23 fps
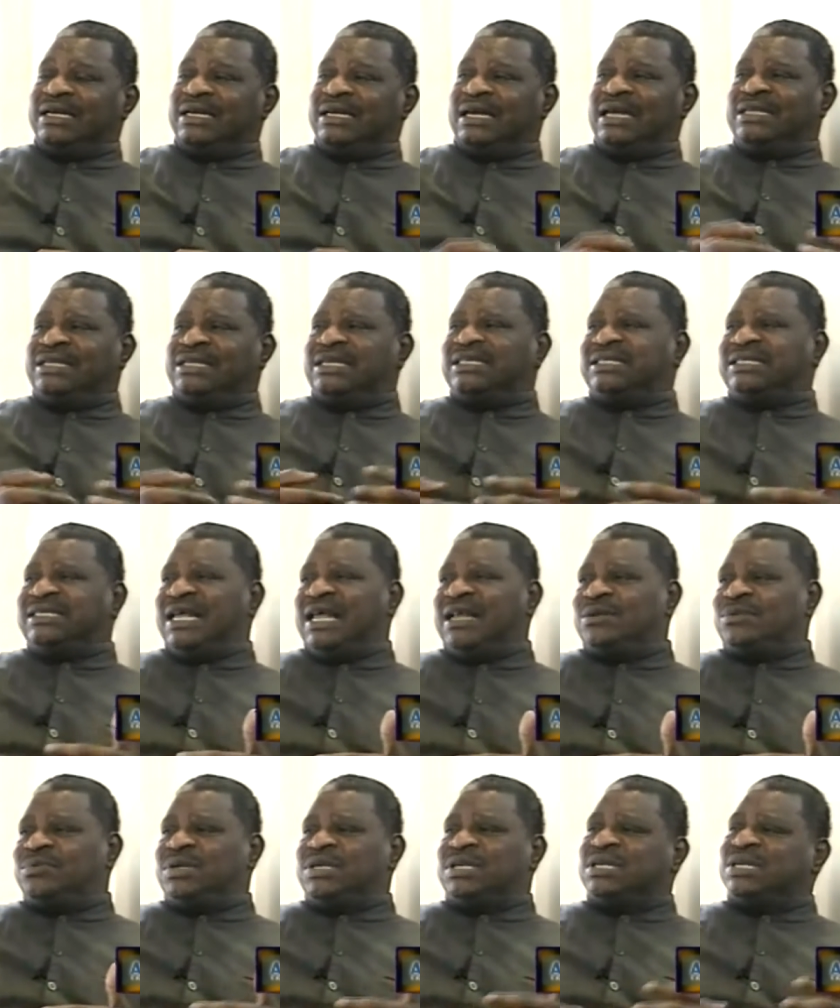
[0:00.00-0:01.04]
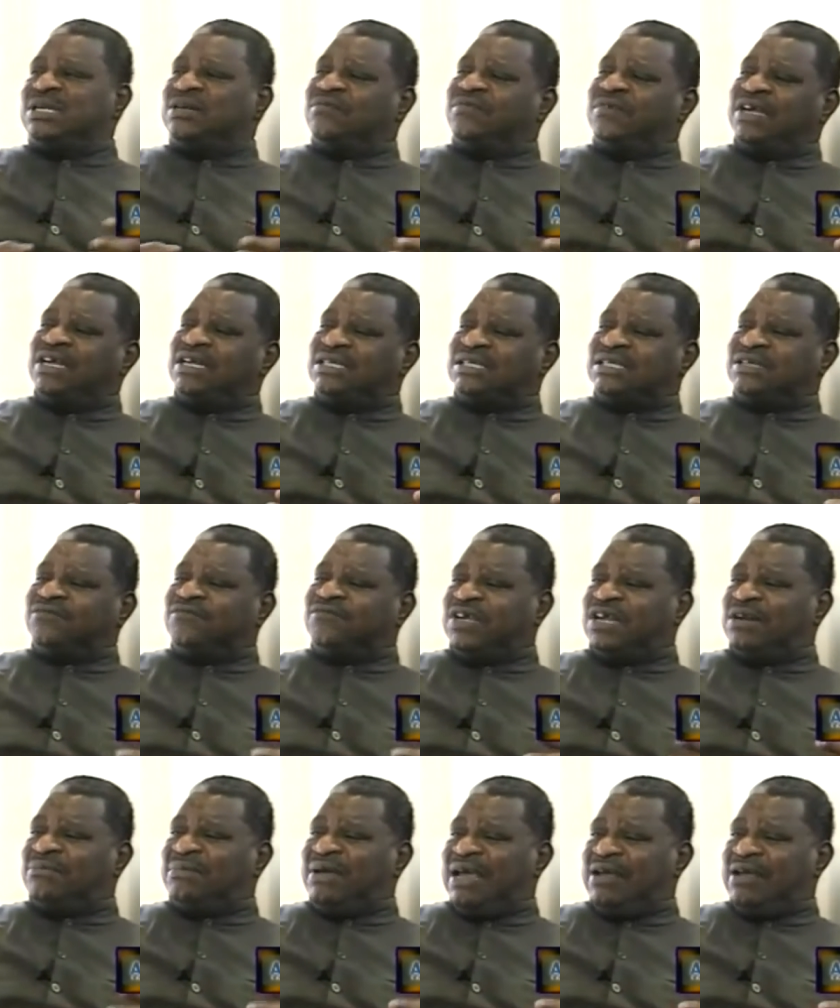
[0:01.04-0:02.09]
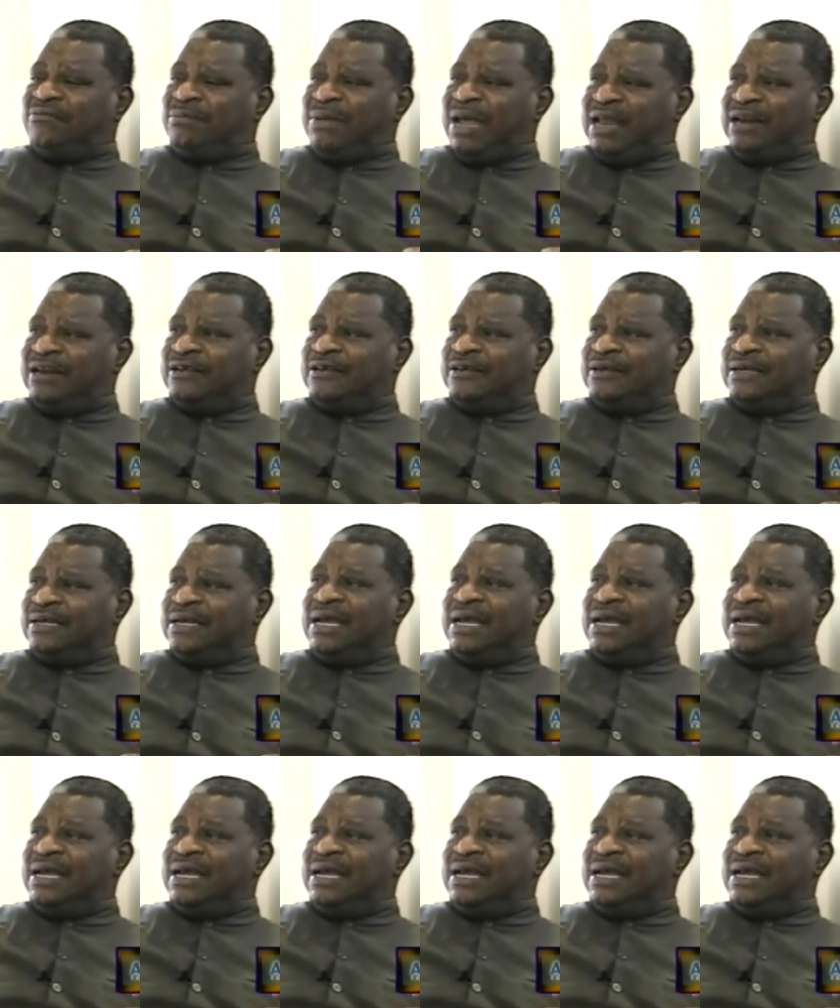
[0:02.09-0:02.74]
it is dealt with in a very severe ma manner.